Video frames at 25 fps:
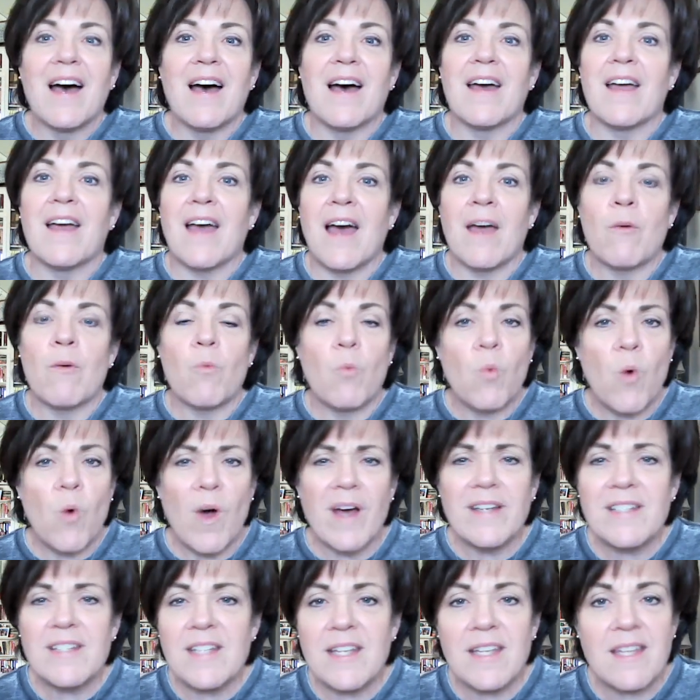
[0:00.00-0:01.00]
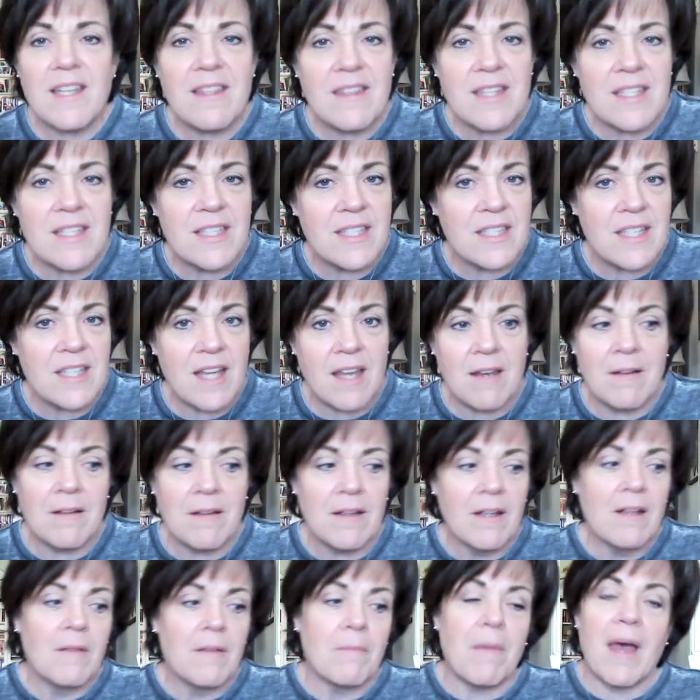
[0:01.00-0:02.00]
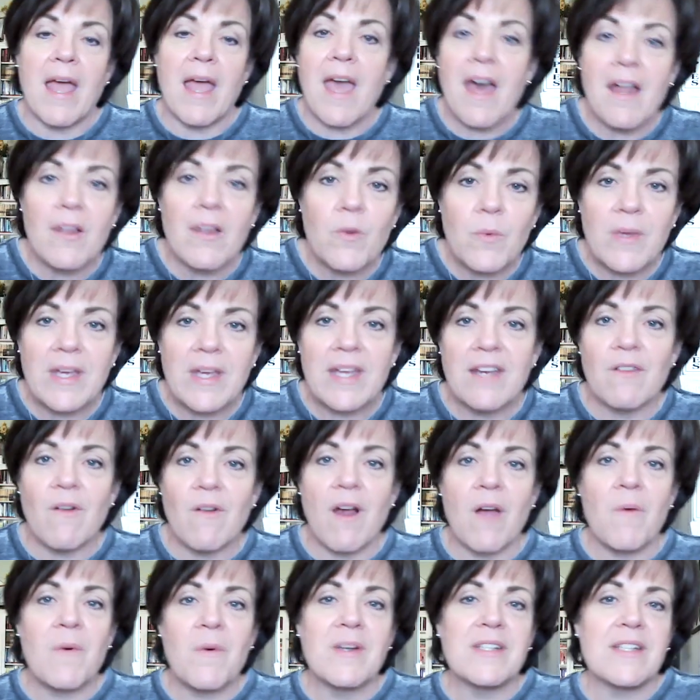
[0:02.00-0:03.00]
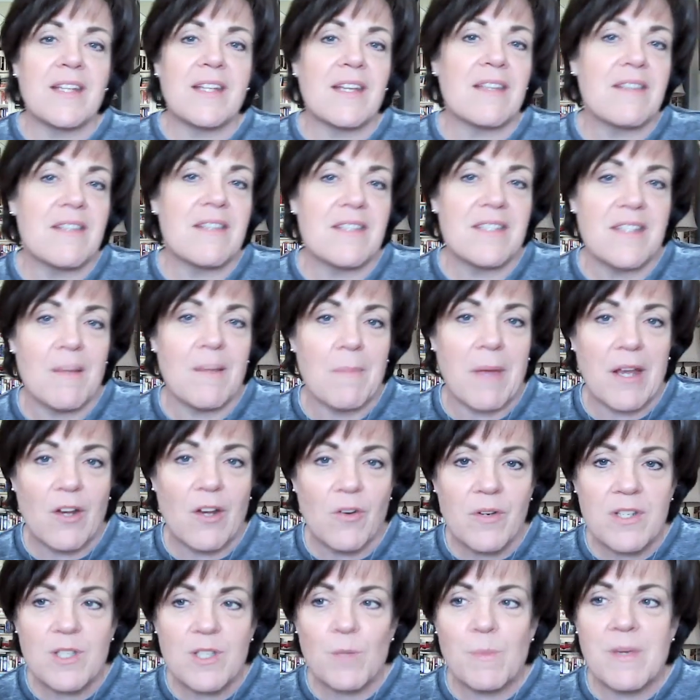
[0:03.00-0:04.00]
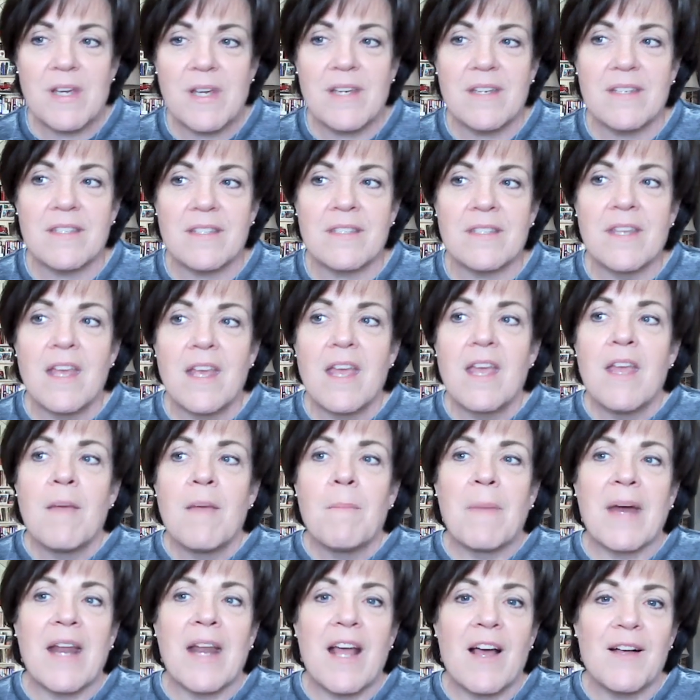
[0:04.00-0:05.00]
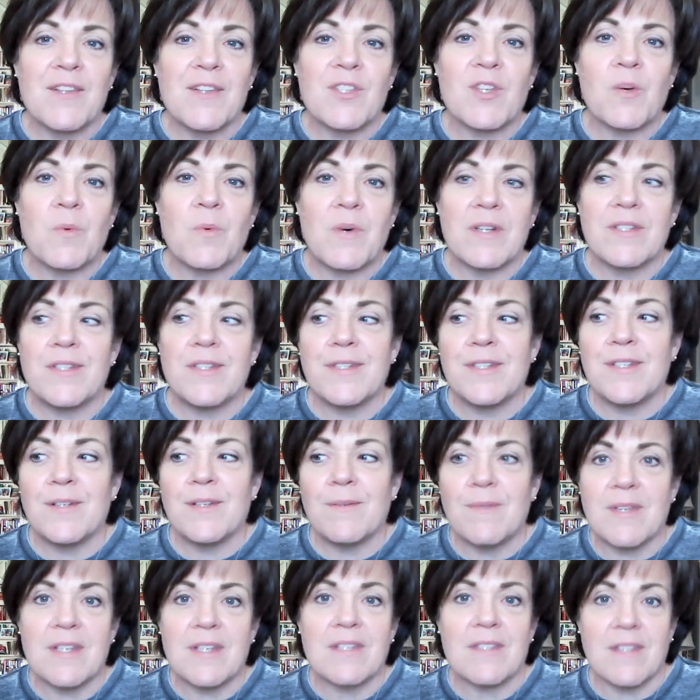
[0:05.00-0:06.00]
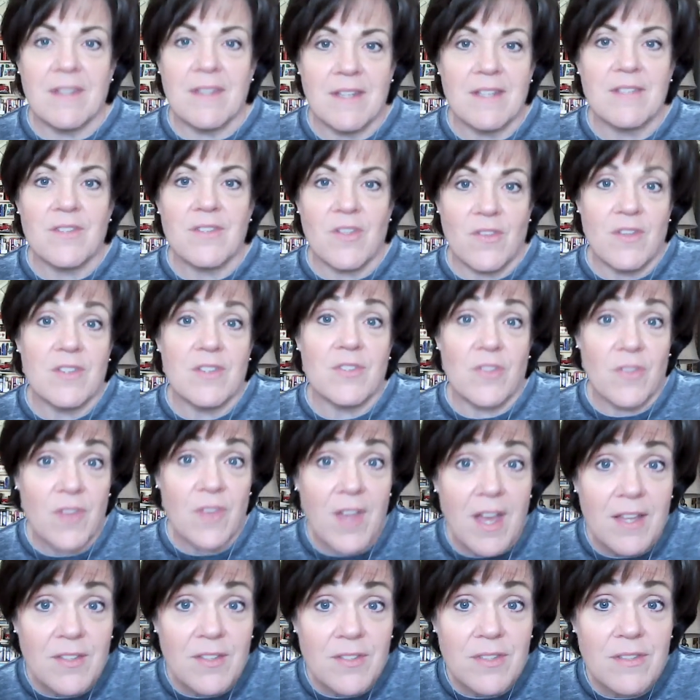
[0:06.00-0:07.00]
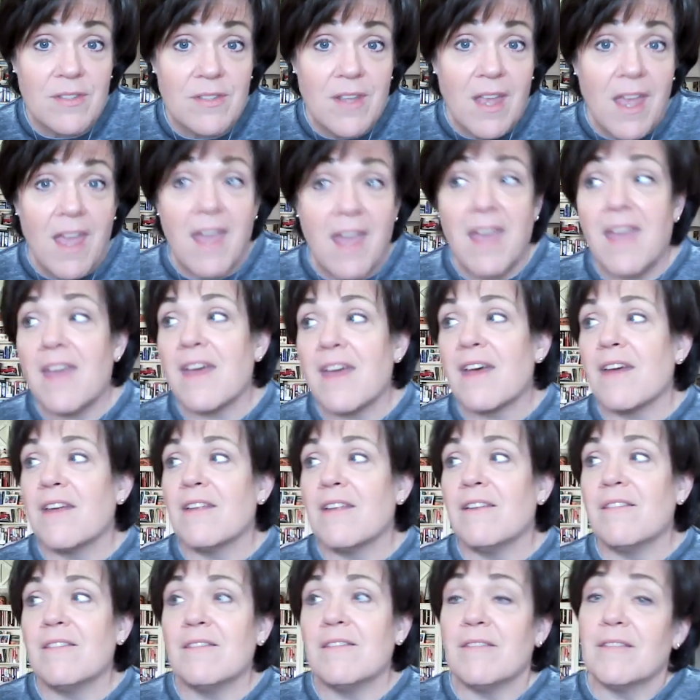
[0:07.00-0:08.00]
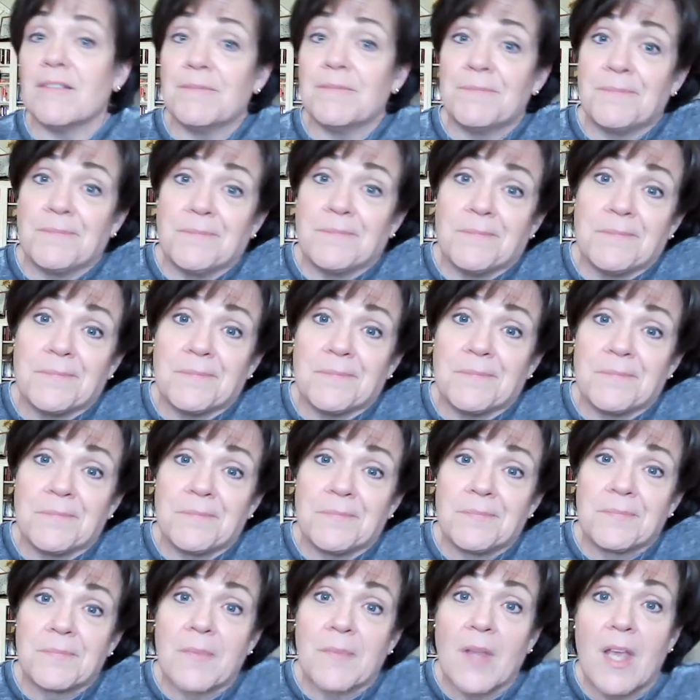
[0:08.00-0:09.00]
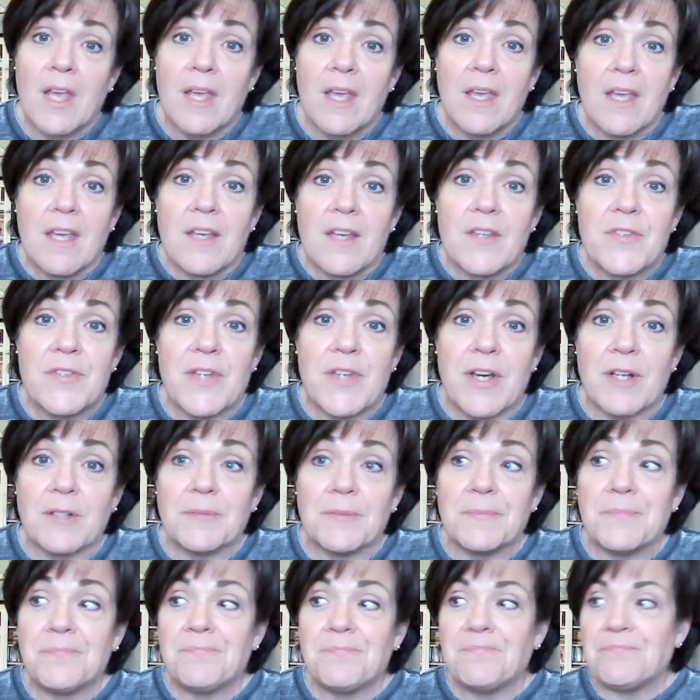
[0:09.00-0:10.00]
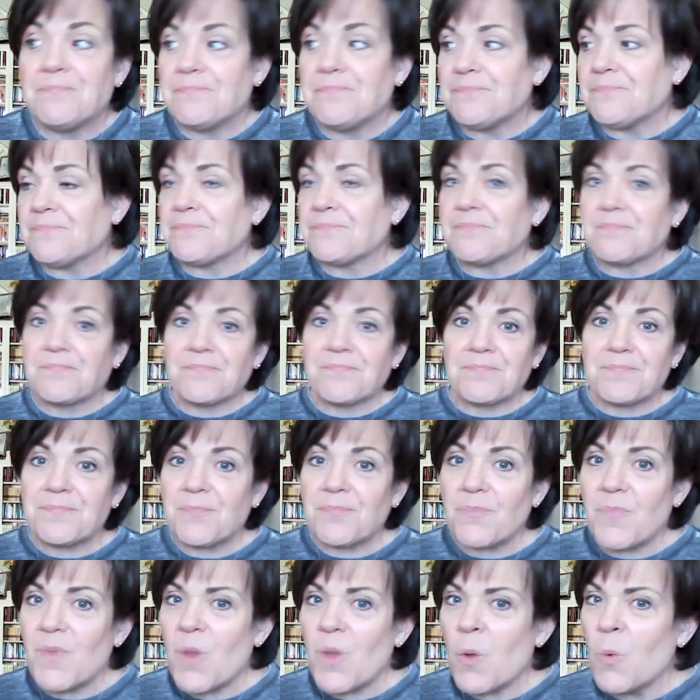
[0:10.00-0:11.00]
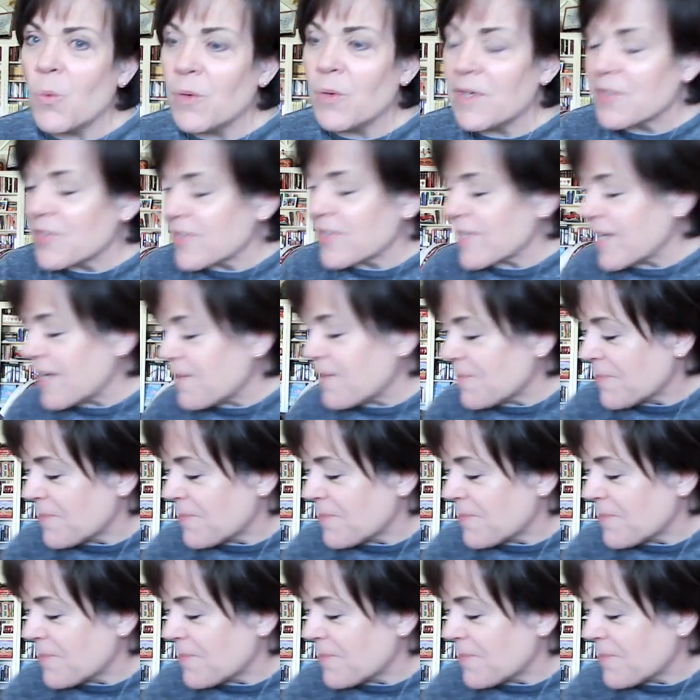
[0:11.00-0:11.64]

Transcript: I want to get this done by Halloween, or I want to get this done by Christmas, but I also want to do this and this and this and this. And so we'll see.